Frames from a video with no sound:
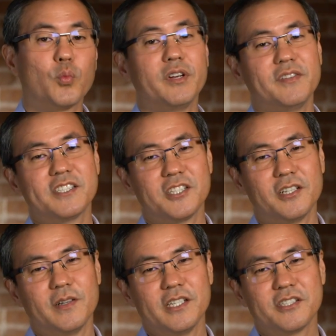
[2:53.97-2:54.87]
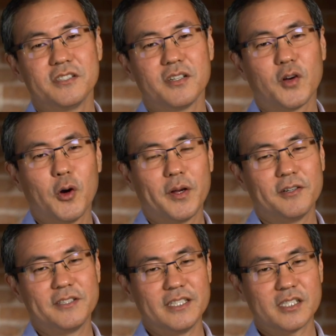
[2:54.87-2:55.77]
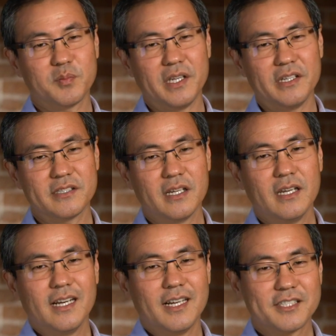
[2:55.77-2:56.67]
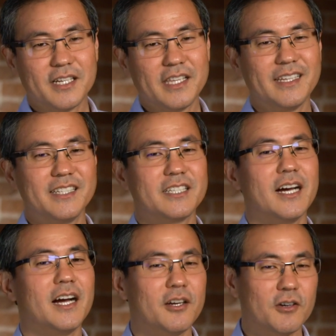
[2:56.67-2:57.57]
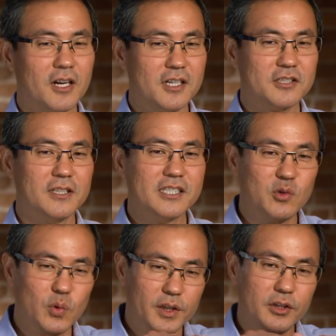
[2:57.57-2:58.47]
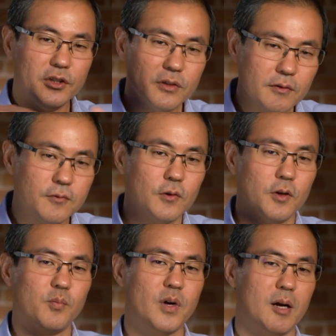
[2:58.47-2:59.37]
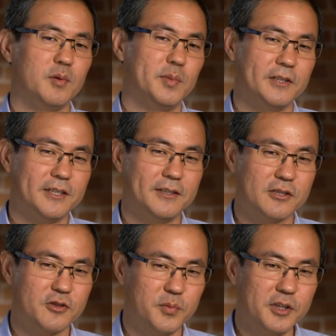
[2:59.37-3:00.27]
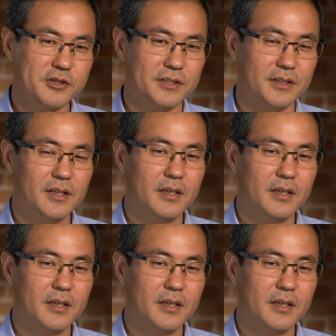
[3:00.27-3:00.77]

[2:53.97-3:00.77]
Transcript: Previous generations of coherent DSPs assigned the entire constellation with a uniform probability distribution,